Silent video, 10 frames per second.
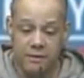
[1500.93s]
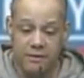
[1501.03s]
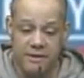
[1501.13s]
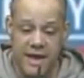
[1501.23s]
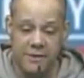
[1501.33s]

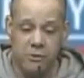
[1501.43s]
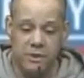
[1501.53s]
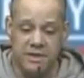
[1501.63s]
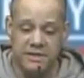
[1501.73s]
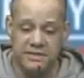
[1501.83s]
not only
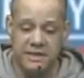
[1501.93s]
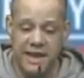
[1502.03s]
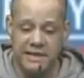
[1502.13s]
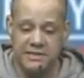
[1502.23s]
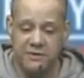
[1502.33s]
is the
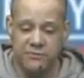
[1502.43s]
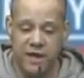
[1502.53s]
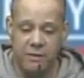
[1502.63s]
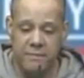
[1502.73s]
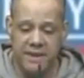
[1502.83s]

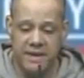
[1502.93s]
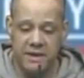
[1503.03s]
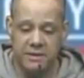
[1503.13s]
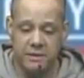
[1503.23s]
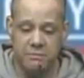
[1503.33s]
XFL making
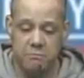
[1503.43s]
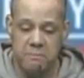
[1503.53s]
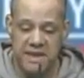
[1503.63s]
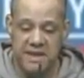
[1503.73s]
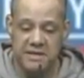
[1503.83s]

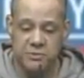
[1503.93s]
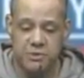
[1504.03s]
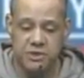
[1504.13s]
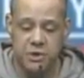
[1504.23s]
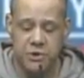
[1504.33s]
its
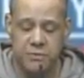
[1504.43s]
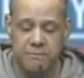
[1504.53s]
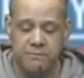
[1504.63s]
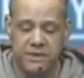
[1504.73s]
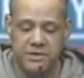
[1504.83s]
return
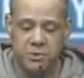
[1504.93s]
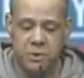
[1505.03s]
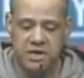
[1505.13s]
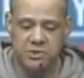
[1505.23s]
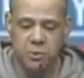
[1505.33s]
in
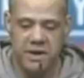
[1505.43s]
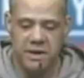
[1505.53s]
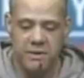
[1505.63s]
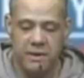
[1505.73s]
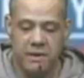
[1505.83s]
2020,
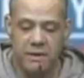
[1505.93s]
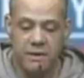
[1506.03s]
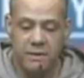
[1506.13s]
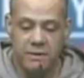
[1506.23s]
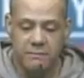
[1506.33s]

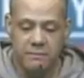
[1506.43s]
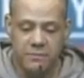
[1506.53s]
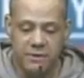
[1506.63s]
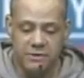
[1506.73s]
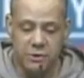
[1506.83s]

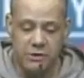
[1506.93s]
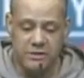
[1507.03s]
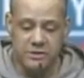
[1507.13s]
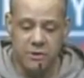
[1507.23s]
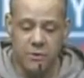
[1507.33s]
there's
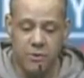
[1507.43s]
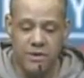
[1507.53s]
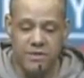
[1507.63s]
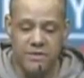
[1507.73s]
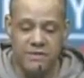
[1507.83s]
also
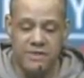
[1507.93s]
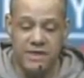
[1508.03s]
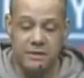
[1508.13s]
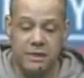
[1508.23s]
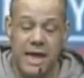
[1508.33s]
the
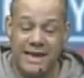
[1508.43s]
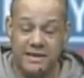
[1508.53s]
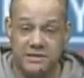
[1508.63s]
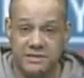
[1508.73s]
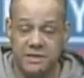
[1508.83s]

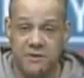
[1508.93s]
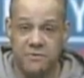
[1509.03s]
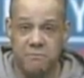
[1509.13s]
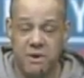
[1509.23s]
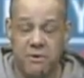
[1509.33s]
Alliance of
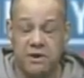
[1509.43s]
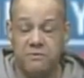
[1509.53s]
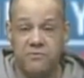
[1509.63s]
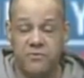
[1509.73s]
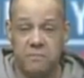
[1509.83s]
American
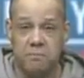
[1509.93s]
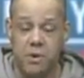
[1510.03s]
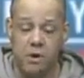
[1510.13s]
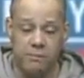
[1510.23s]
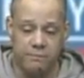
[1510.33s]

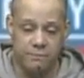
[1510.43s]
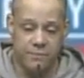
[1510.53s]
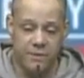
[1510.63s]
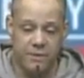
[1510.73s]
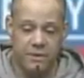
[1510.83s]
Football,
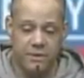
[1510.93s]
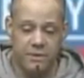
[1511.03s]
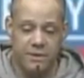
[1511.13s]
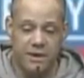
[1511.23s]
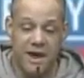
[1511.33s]

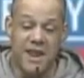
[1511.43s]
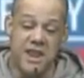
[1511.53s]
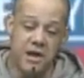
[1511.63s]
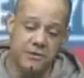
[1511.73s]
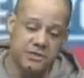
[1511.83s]

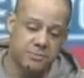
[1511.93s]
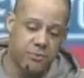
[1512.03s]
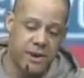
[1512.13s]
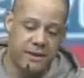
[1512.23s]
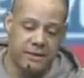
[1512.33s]
another
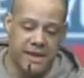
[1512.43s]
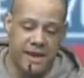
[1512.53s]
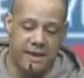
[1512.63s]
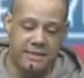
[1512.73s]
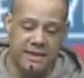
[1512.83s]
spring
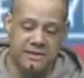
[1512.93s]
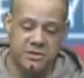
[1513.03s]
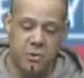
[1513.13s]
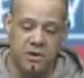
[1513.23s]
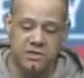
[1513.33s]
league that is
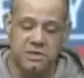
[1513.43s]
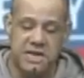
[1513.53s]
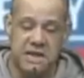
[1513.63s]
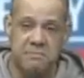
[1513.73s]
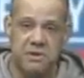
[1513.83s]
going to
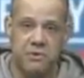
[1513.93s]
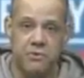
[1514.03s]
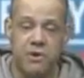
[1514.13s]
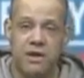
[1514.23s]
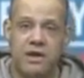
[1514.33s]
debut
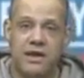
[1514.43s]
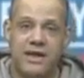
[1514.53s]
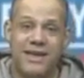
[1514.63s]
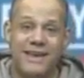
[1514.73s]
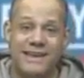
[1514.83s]

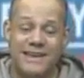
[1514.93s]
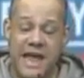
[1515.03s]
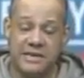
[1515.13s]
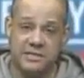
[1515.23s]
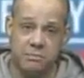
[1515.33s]

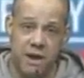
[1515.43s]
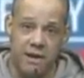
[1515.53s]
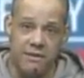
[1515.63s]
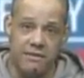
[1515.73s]
next month.